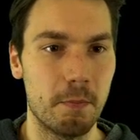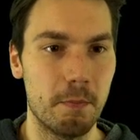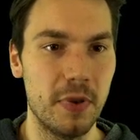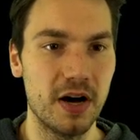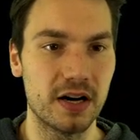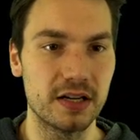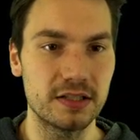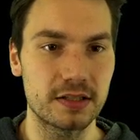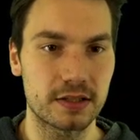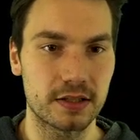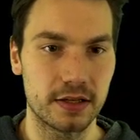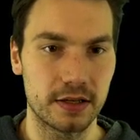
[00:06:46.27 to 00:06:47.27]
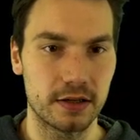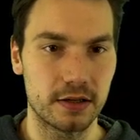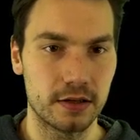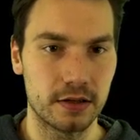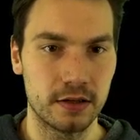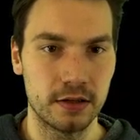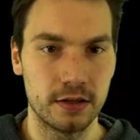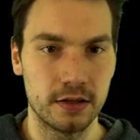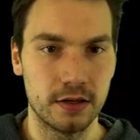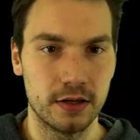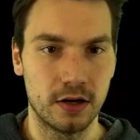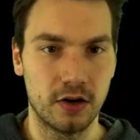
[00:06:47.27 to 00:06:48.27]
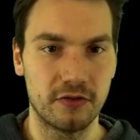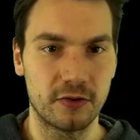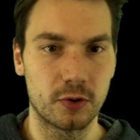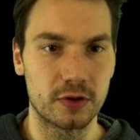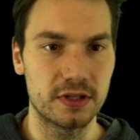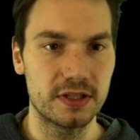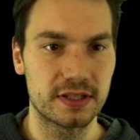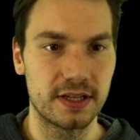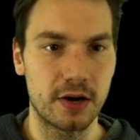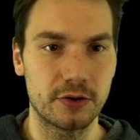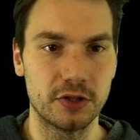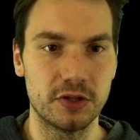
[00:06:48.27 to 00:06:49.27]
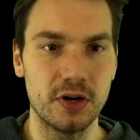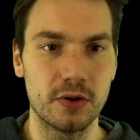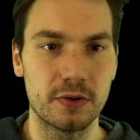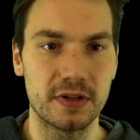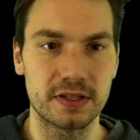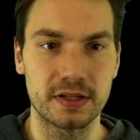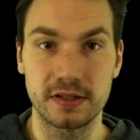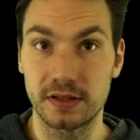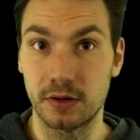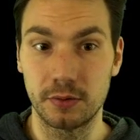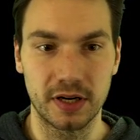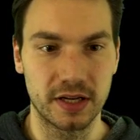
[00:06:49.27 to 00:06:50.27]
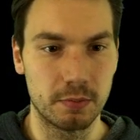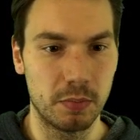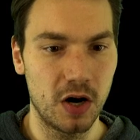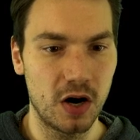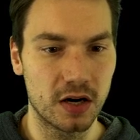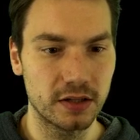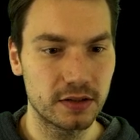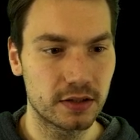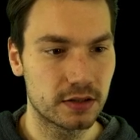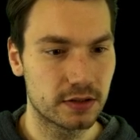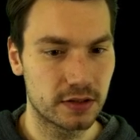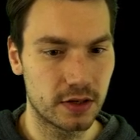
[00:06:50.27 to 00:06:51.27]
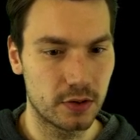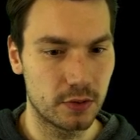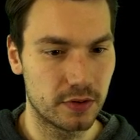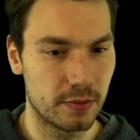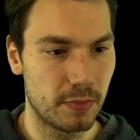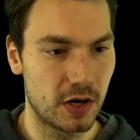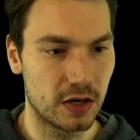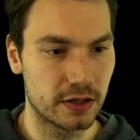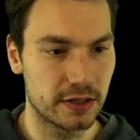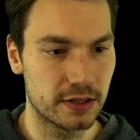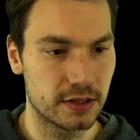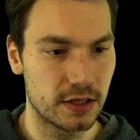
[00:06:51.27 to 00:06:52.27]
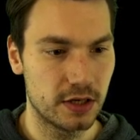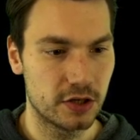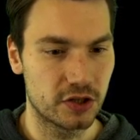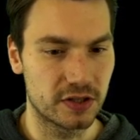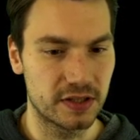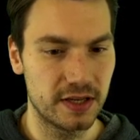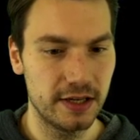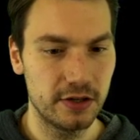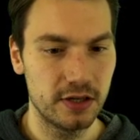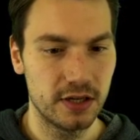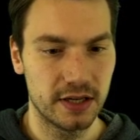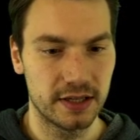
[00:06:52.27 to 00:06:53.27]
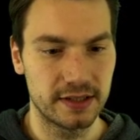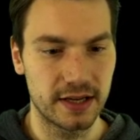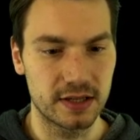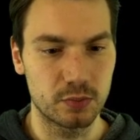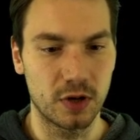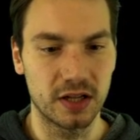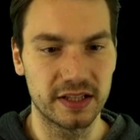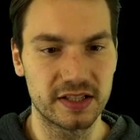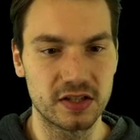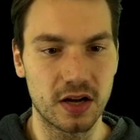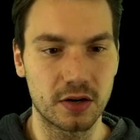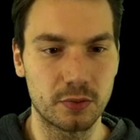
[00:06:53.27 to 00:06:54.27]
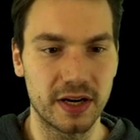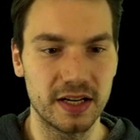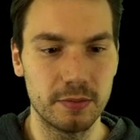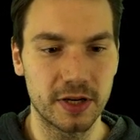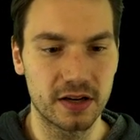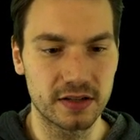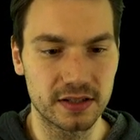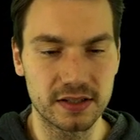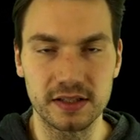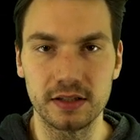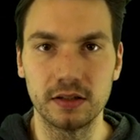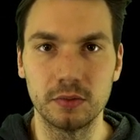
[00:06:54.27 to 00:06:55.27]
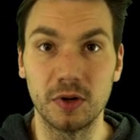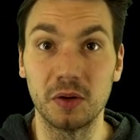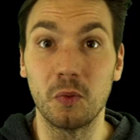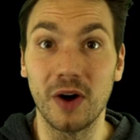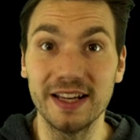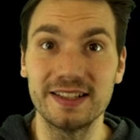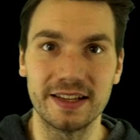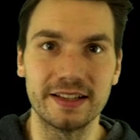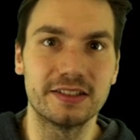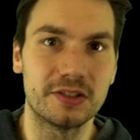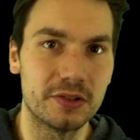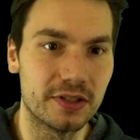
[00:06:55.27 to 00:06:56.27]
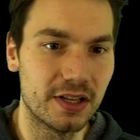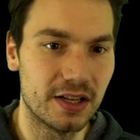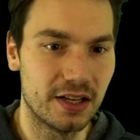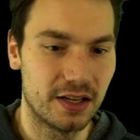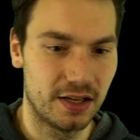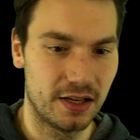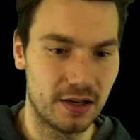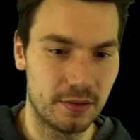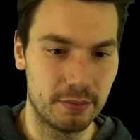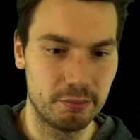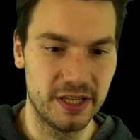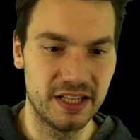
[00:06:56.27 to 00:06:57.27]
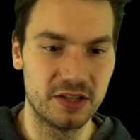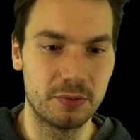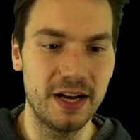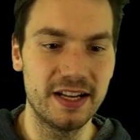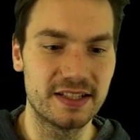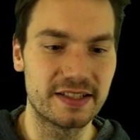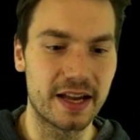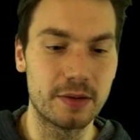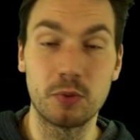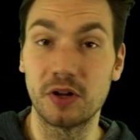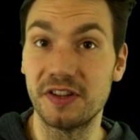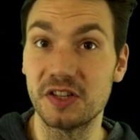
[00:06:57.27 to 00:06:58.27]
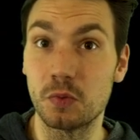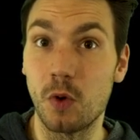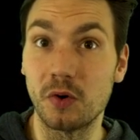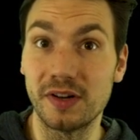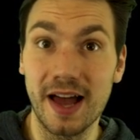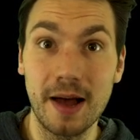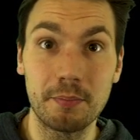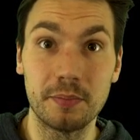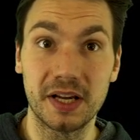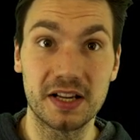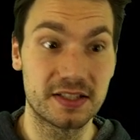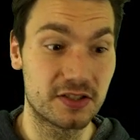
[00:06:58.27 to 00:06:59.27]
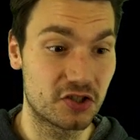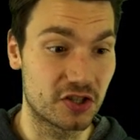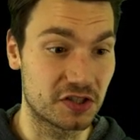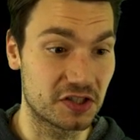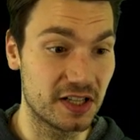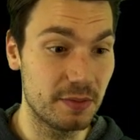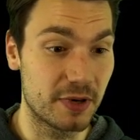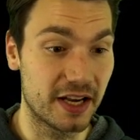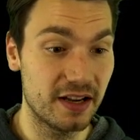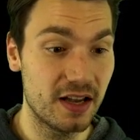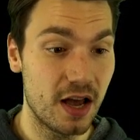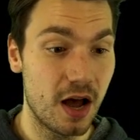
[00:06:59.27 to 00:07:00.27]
But of course, now you know this is a running pod. So the pod is just here. It says, well, it's not ready because it's still, well, waiting to be in a ready state, but this won't happen because it's just sleeping.